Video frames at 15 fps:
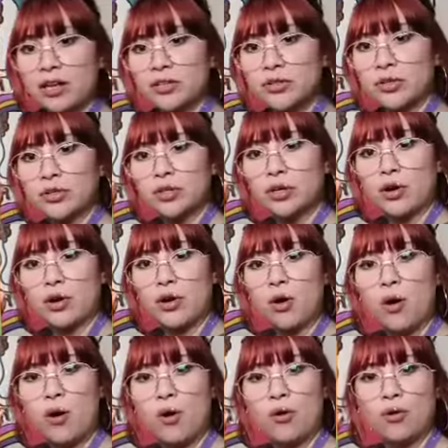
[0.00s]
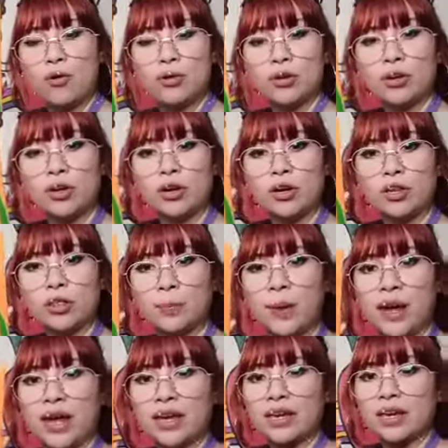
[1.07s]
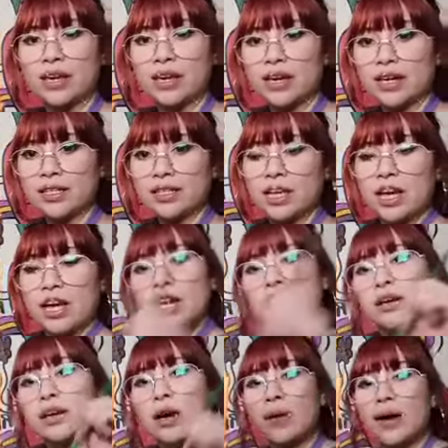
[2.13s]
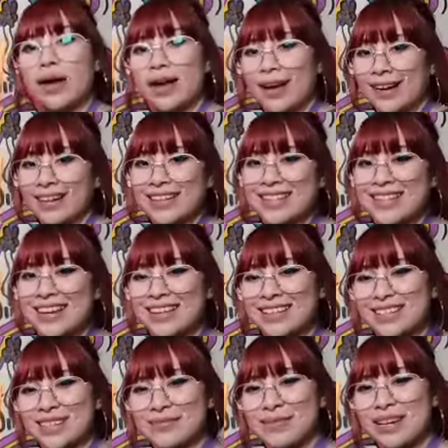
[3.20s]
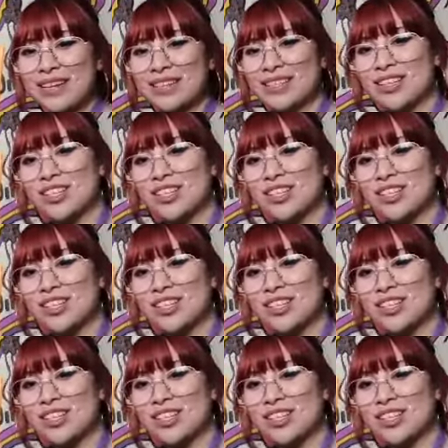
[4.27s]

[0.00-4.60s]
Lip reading: on your own earth paint kit, go ahead and send us a message